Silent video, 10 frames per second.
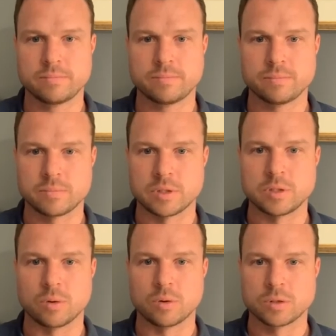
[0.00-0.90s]
the
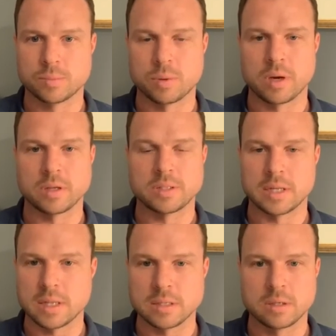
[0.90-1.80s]
doors are probably ten
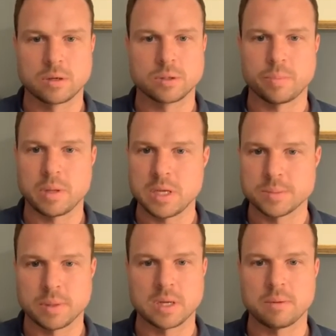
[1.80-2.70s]
thousand dollars a piece by the
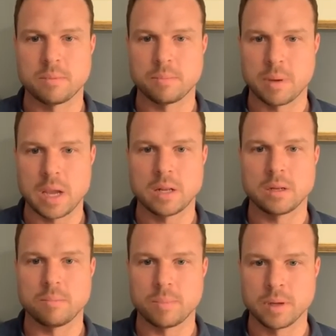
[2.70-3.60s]
time they've been painted
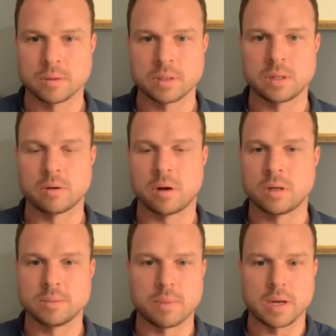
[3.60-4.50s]
and built, and they're on
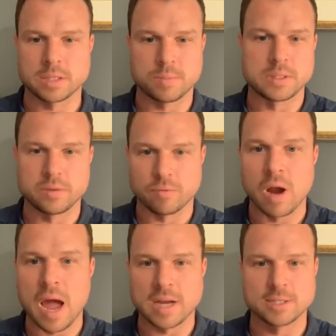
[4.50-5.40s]
my expensive
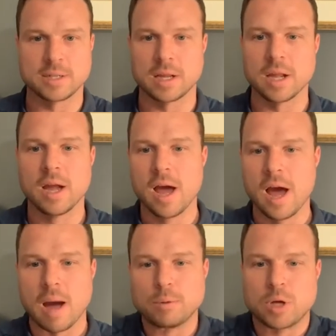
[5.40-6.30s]
racks, and like
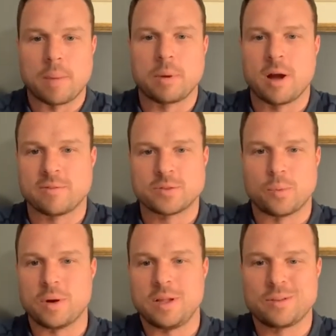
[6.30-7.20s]
I'm dropping off
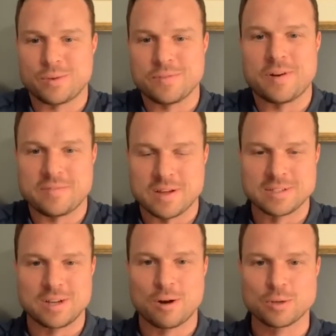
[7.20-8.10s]
twenty twenty five thousand
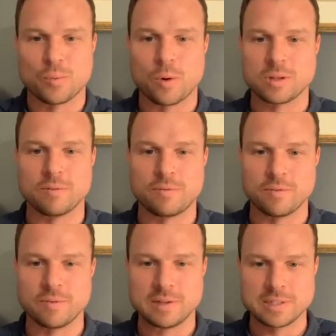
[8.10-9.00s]
dollars worth of
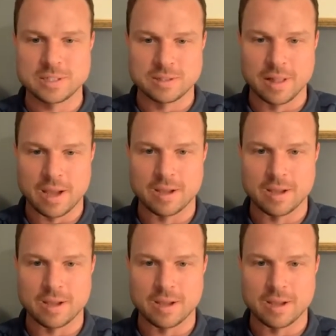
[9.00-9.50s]
like